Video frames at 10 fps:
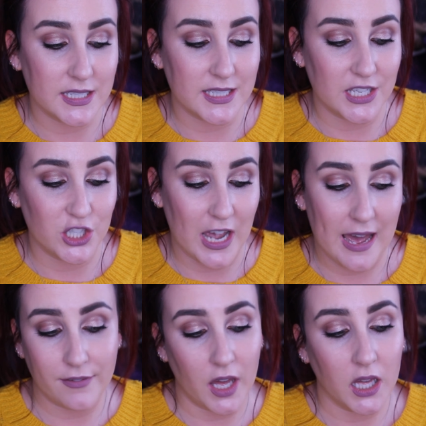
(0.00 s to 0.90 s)
de
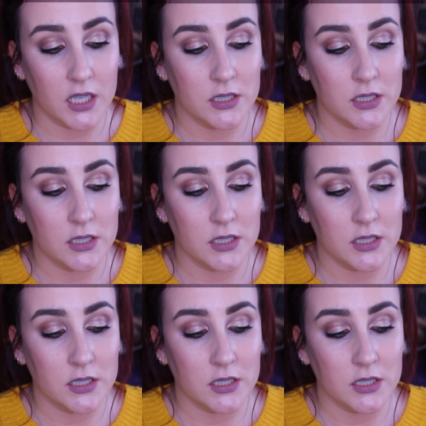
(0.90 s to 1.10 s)
Java.